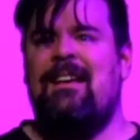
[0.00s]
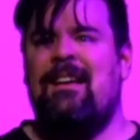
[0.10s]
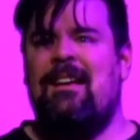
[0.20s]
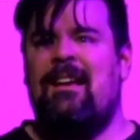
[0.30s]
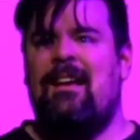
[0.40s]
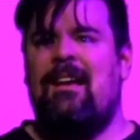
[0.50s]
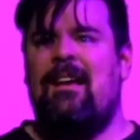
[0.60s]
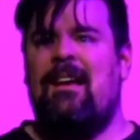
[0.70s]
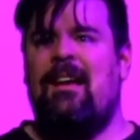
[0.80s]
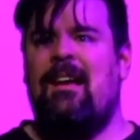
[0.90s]

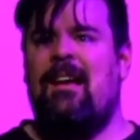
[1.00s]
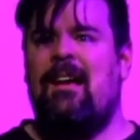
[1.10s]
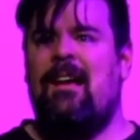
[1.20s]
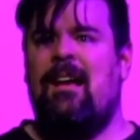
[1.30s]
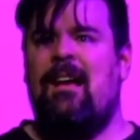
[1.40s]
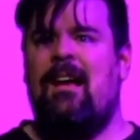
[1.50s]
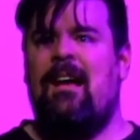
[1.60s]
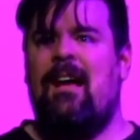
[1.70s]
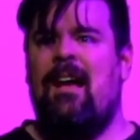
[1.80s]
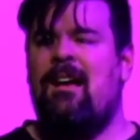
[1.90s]

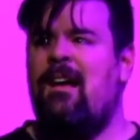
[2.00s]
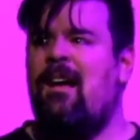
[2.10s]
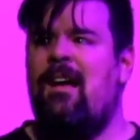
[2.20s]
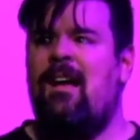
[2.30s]
(no one is talking)